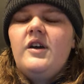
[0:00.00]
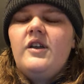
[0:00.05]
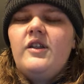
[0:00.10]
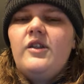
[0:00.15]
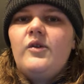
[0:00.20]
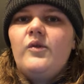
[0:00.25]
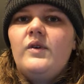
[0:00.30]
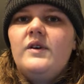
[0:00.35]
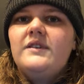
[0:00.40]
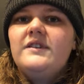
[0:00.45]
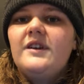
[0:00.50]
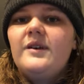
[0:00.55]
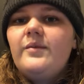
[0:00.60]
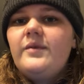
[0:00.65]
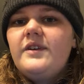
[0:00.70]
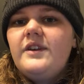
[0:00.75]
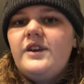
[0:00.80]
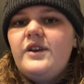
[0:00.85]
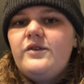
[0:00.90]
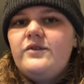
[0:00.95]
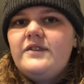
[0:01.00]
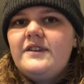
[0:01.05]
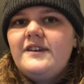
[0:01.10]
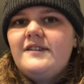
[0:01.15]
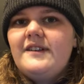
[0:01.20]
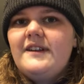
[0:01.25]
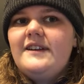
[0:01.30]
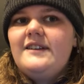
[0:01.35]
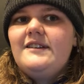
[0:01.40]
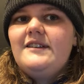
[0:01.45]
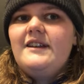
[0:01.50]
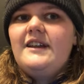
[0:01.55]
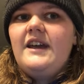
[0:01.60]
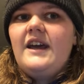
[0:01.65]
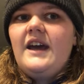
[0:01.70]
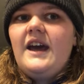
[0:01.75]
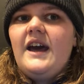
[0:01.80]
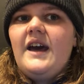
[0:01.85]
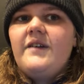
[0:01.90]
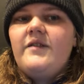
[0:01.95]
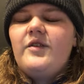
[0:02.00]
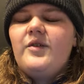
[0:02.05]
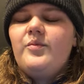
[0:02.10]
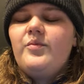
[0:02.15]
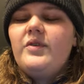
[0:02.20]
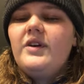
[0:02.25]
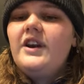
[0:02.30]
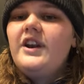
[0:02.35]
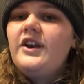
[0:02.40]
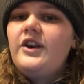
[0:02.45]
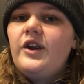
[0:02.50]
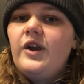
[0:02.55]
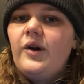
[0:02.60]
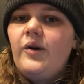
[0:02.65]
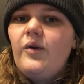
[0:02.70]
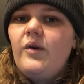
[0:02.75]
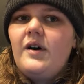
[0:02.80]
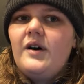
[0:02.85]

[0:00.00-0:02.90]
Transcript: The ones I've been using lately have a printed note